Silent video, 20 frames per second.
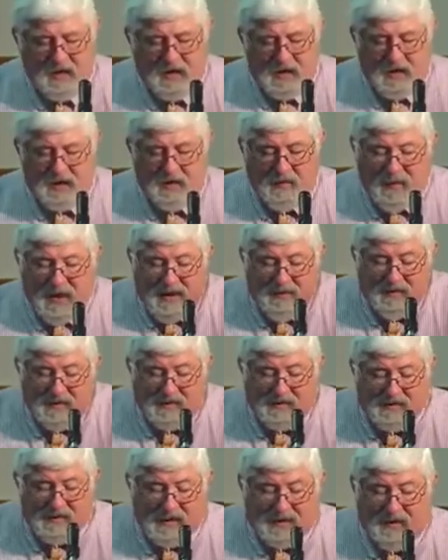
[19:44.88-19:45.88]
You might be
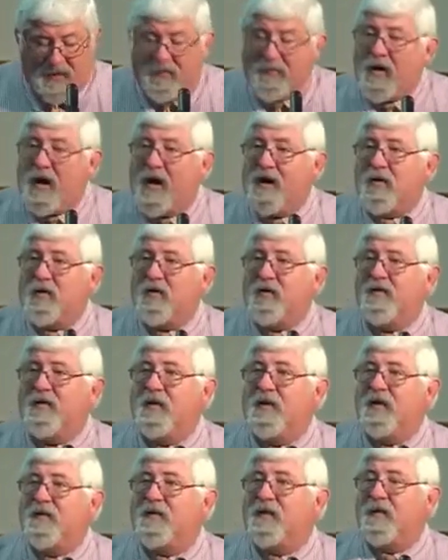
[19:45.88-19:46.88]
the second prodigal if
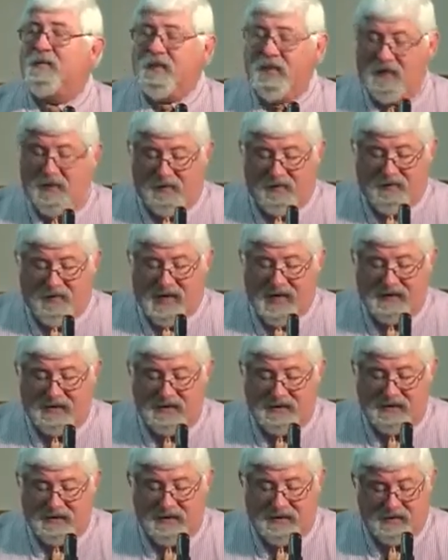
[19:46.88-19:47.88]
you lift up your own
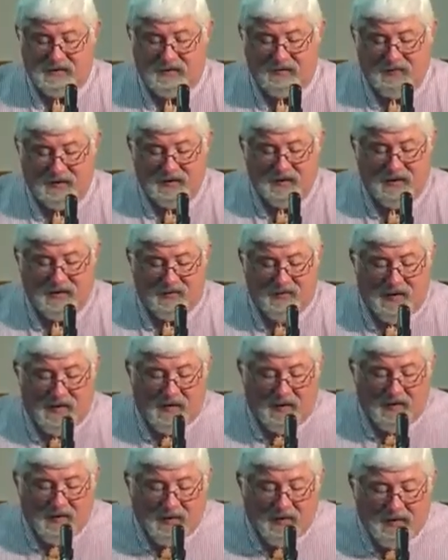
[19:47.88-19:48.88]
righteousness and forget about
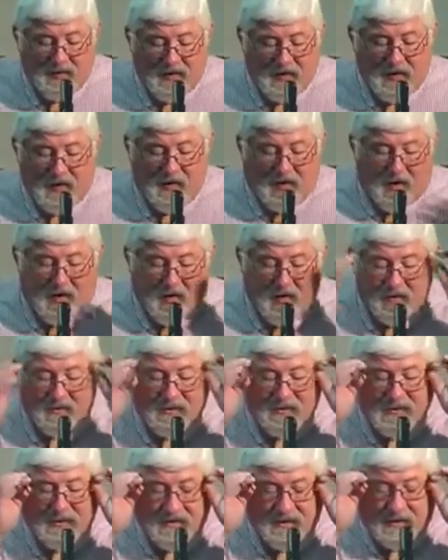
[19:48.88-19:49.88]
our
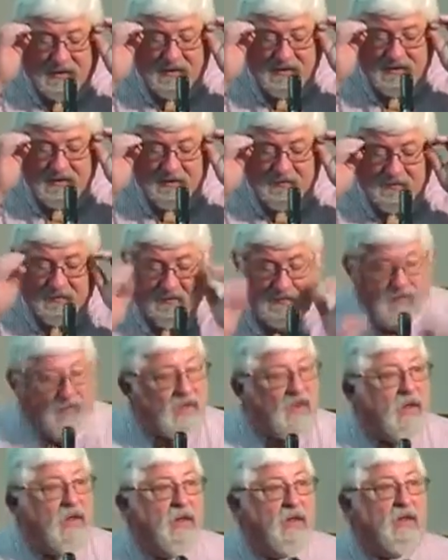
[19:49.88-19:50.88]
own sins.
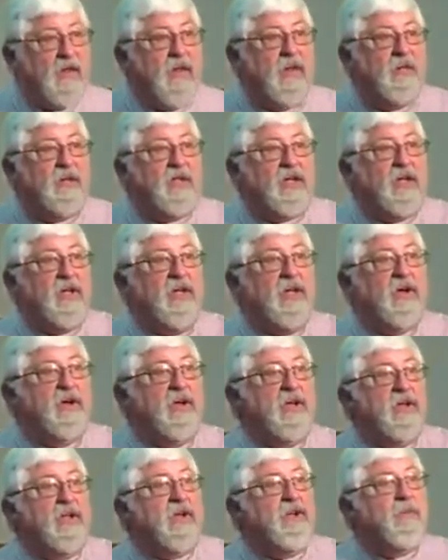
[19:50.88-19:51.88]
Number
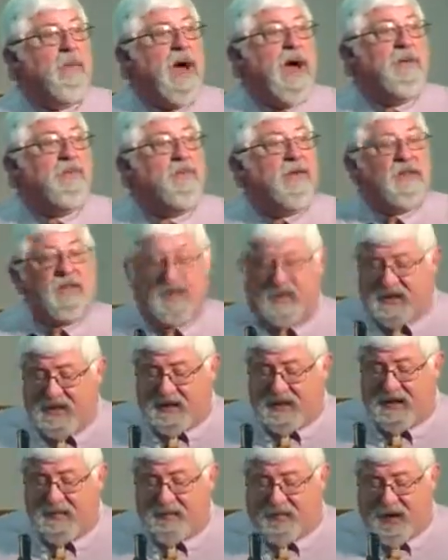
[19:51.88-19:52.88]
two, you might be the
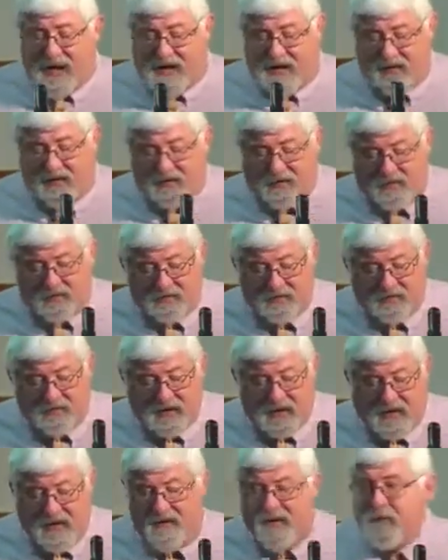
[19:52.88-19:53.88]
second prodigal
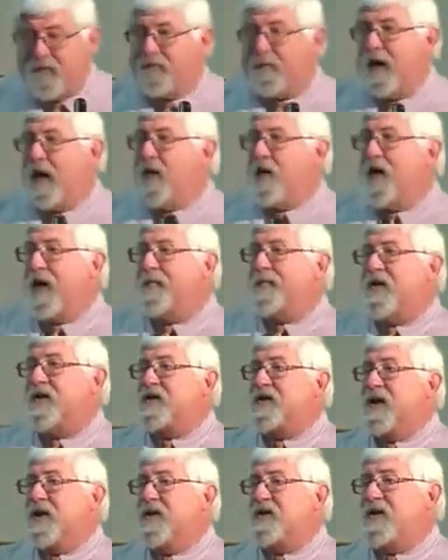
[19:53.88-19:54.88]
if you blow up the
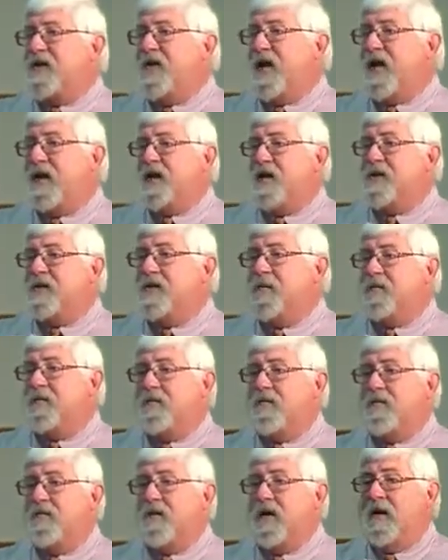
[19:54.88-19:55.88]
sins of others.
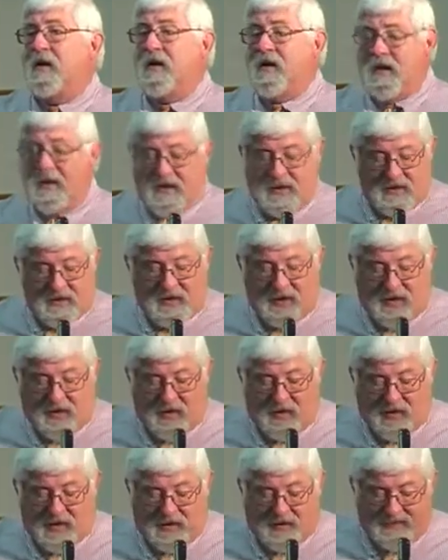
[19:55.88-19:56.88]

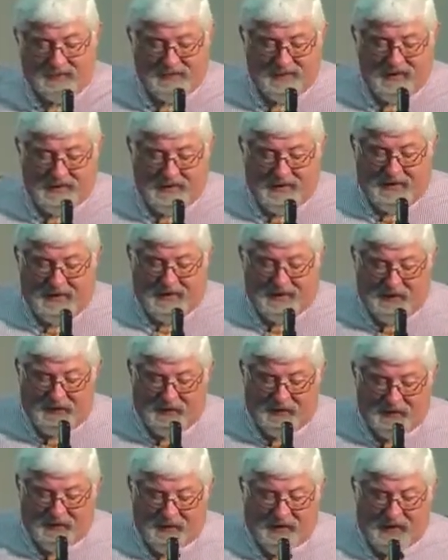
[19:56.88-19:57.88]

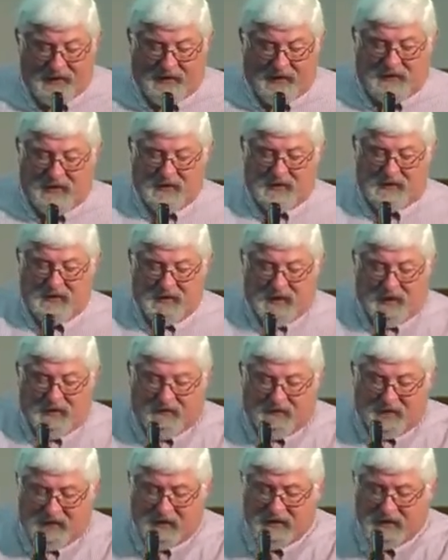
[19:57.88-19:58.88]
Look at this
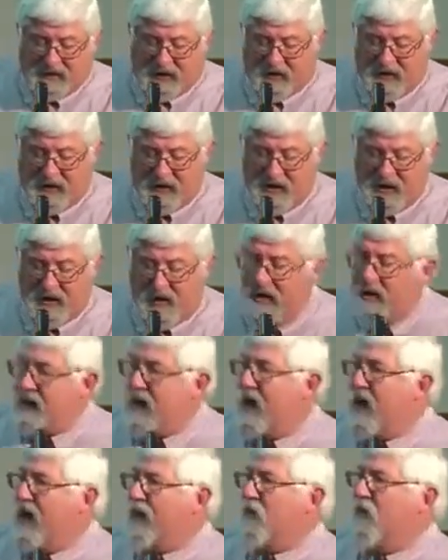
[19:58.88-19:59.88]
in verse 30.
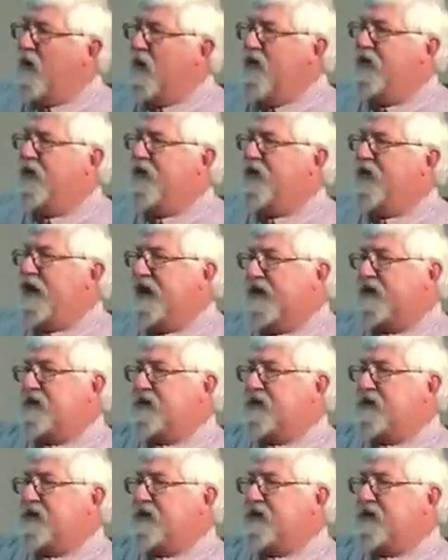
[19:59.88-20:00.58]
Yet when this